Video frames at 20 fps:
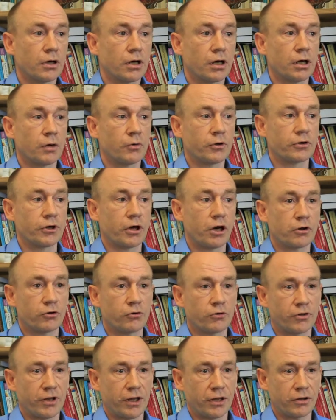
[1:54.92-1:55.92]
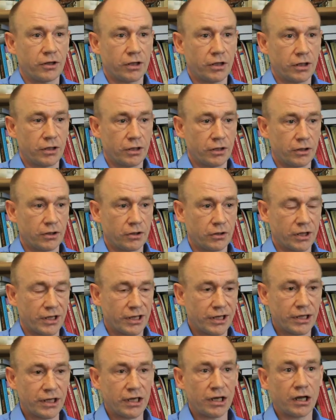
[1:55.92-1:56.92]
uh, which argues that the, the
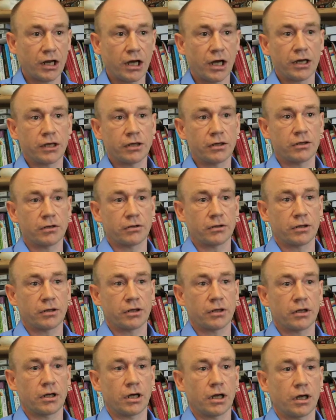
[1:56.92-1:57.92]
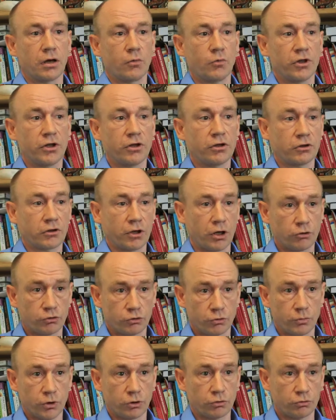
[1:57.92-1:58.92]
clear line uh, within the
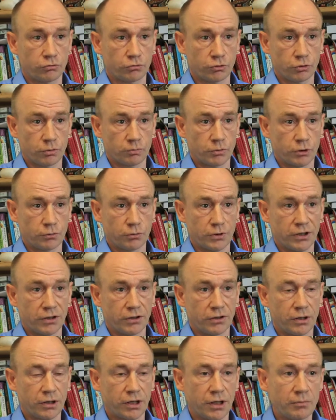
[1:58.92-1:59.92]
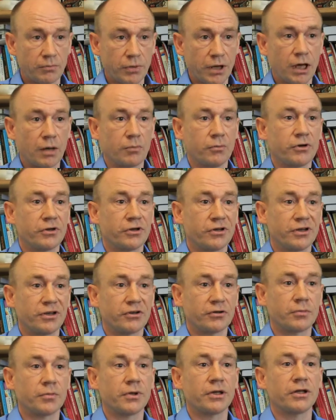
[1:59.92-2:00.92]
social model drawn between impairment and
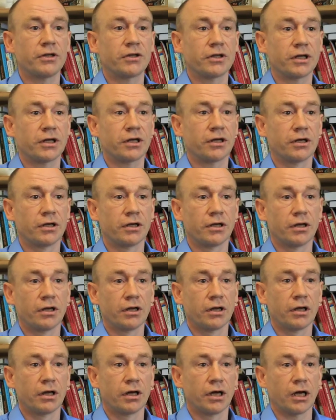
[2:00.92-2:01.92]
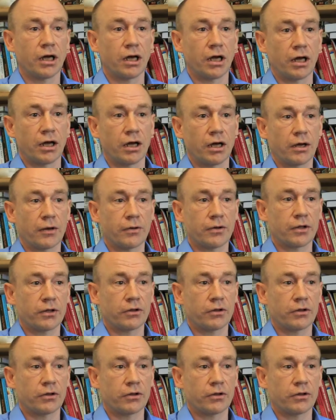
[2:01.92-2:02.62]
disability uh,